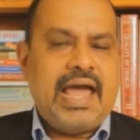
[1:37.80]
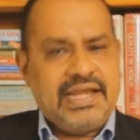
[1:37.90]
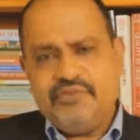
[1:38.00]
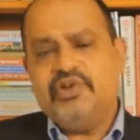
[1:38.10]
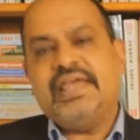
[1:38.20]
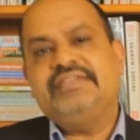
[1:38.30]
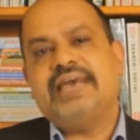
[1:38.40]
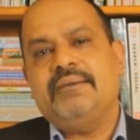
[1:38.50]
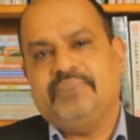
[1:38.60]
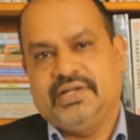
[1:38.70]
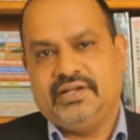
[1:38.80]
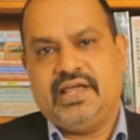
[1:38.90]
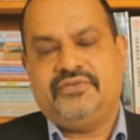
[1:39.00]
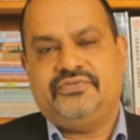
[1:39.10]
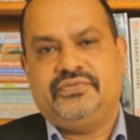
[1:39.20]
I'll give you an example in
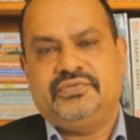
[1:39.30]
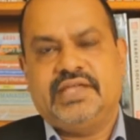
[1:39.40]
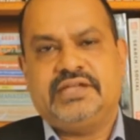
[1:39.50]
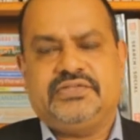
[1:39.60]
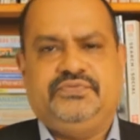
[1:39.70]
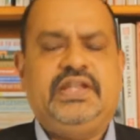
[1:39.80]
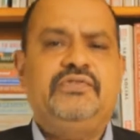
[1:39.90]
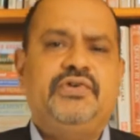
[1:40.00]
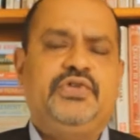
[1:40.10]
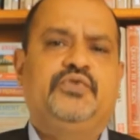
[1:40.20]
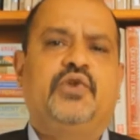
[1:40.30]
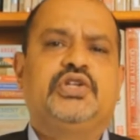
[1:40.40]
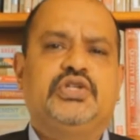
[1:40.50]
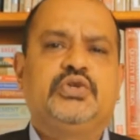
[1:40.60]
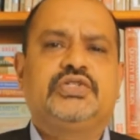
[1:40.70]
life that whenever you
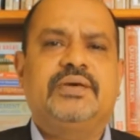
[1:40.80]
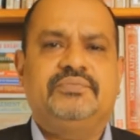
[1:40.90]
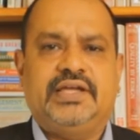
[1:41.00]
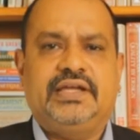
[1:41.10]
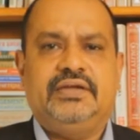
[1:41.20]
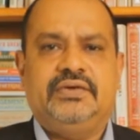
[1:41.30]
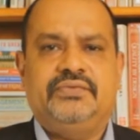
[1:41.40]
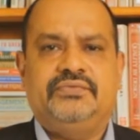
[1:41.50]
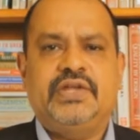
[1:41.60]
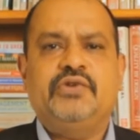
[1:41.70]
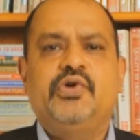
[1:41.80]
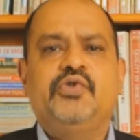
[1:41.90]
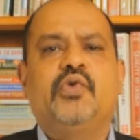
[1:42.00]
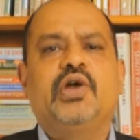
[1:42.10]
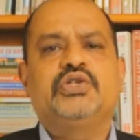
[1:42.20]
want to do something, whenever
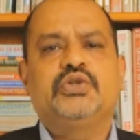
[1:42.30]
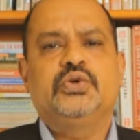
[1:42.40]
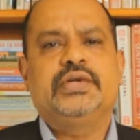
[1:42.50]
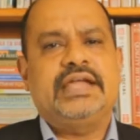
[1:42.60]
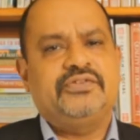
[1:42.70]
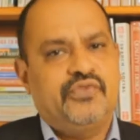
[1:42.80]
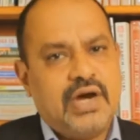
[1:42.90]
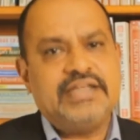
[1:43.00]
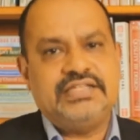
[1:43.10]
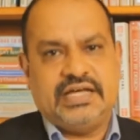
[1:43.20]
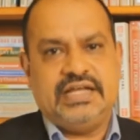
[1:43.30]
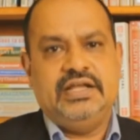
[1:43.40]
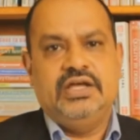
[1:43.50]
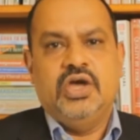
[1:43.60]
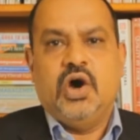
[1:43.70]
you want to get work
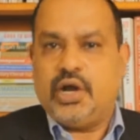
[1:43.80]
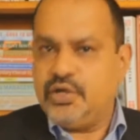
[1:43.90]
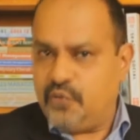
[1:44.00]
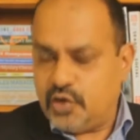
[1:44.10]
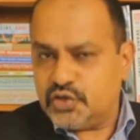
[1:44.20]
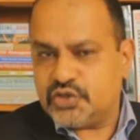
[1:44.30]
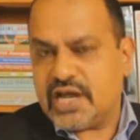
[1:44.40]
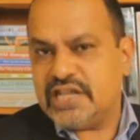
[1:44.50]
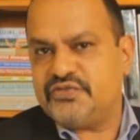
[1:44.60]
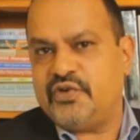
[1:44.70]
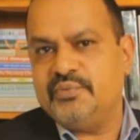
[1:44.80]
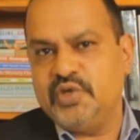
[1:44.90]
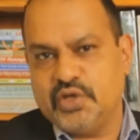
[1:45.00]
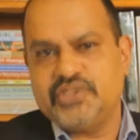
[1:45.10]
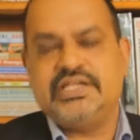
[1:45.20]
done, or you want to transform
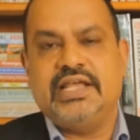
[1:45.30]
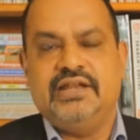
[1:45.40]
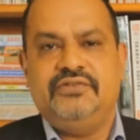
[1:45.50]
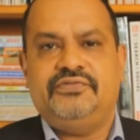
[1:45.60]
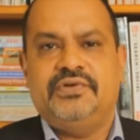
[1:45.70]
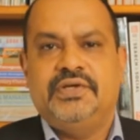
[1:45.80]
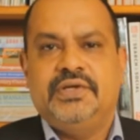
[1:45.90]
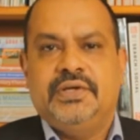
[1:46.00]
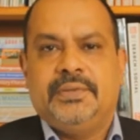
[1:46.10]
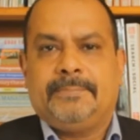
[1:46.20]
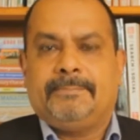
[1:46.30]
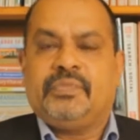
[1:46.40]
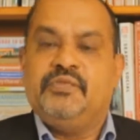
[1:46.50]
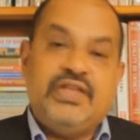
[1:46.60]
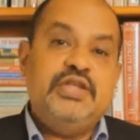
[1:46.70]
yourself,
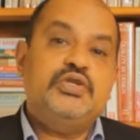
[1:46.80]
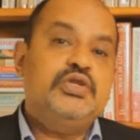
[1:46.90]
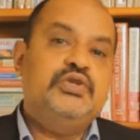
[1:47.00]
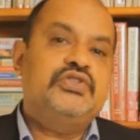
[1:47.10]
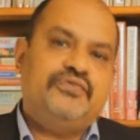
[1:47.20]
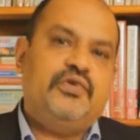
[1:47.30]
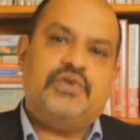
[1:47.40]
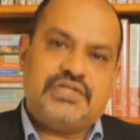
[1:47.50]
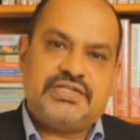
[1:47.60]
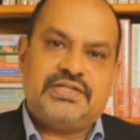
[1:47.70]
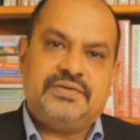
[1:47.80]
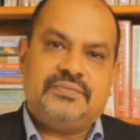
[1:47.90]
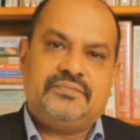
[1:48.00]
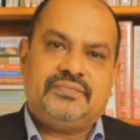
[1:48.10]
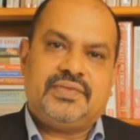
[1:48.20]
we need to use force.
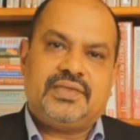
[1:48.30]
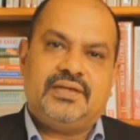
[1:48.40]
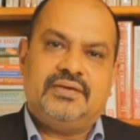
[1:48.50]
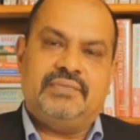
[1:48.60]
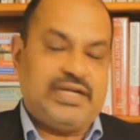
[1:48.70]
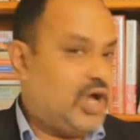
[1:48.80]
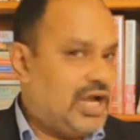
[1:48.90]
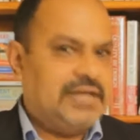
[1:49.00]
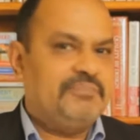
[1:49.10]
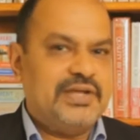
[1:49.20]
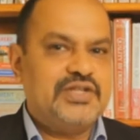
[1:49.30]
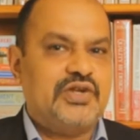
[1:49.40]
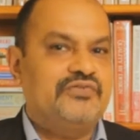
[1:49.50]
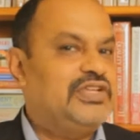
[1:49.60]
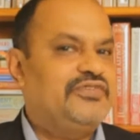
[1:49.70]
But it all
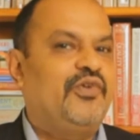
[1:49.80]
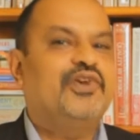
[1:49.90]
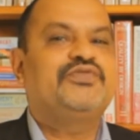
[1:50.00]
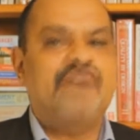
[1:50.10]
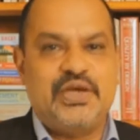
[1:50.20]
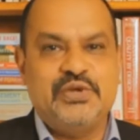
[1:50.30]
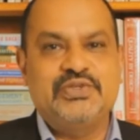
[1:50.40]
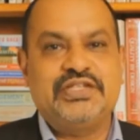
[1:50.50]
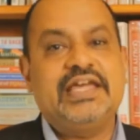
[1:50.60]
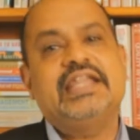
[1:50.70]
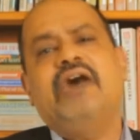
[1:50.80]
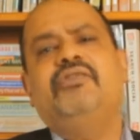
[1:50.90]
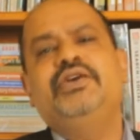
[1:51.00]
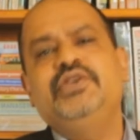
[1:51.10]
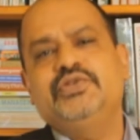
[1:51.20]
depends on which force we are using and
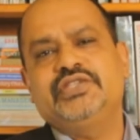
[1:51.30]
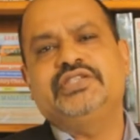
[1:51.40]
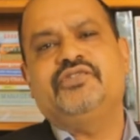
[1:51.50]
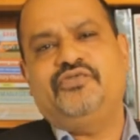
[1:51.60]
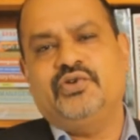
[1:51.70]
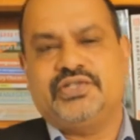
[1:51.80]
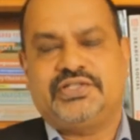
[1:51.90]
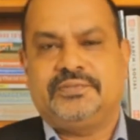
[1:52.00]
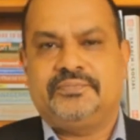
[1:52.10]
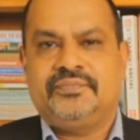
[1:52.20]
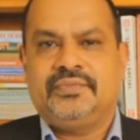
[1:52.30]
how are you using the force.